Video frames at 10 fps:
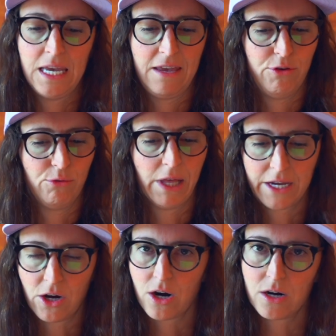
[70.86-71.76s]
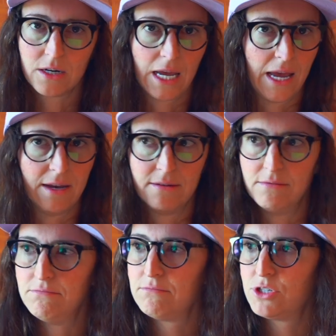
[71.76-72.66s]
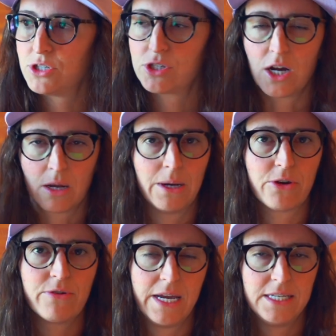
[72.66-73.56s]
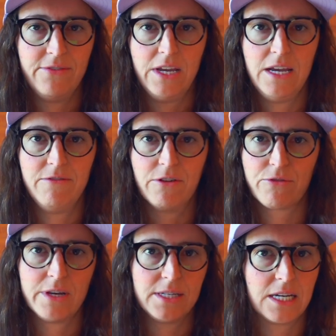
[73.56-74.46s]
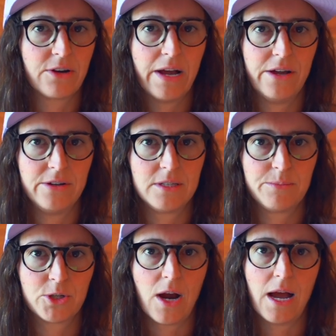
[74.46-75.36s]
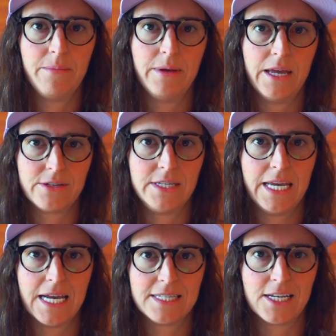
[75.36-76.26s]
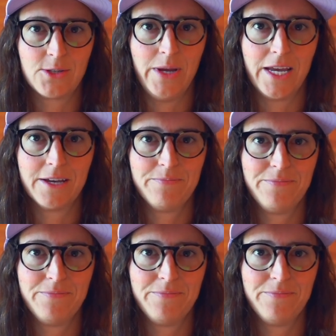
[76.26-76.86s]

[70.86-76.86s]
If you like art and just talking about creativity, feel free to stick around and subscribe, and I'll see you guys next week.